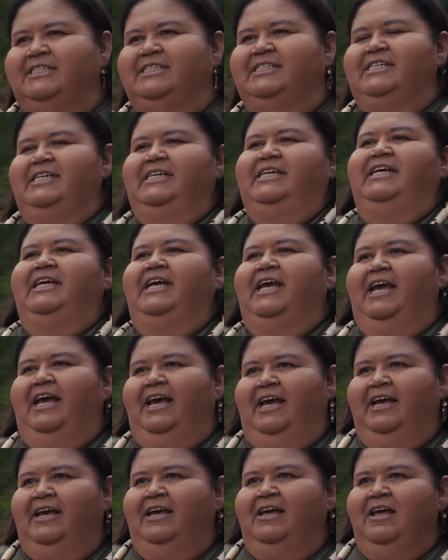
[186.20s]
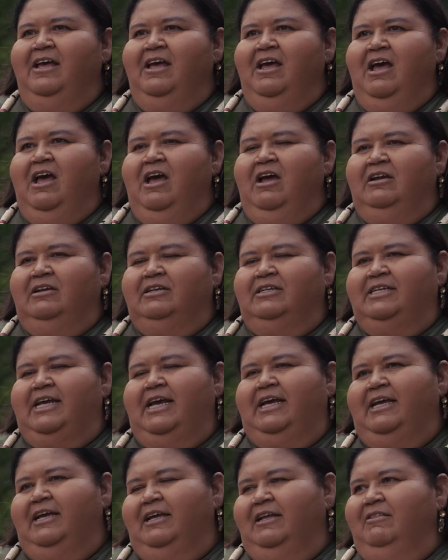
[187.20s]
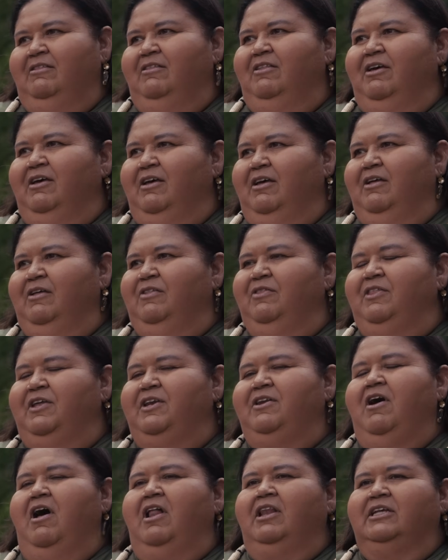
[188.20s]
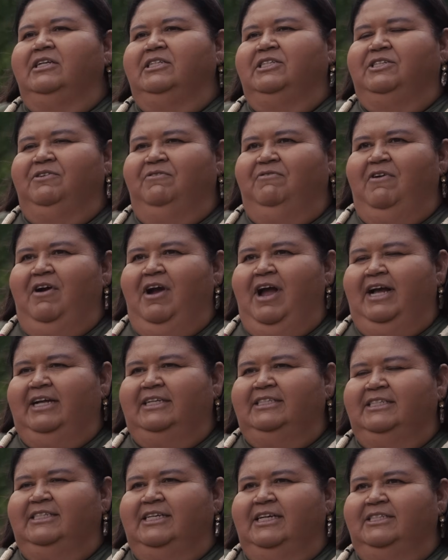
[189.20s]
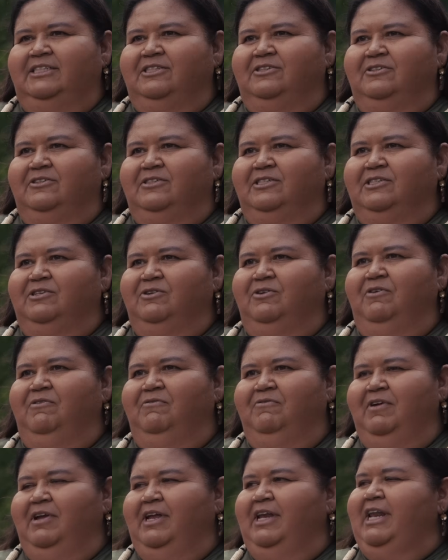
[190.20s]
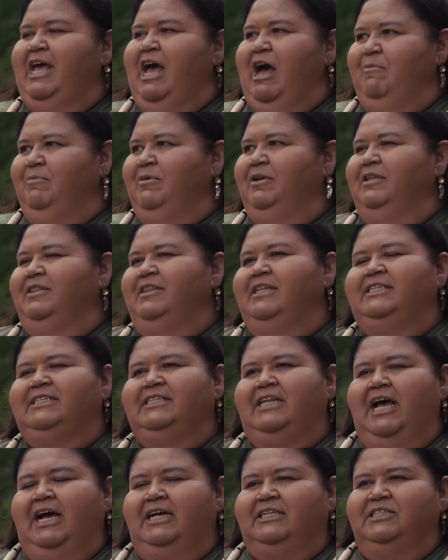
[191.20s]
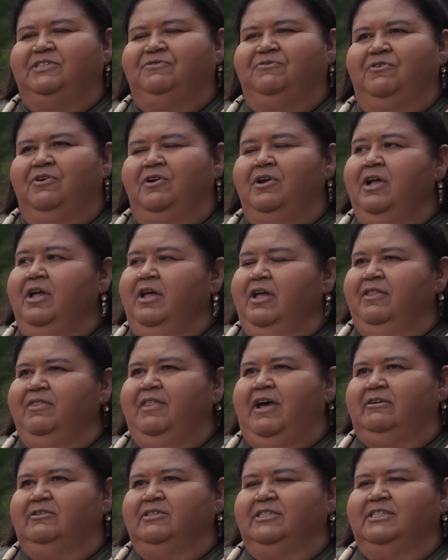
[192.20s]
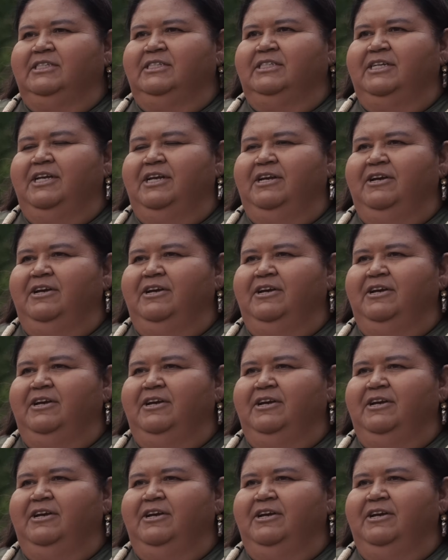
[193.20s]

is TEK, taking the, the knowledge of our ancestors who have inhabited these lands for thousands of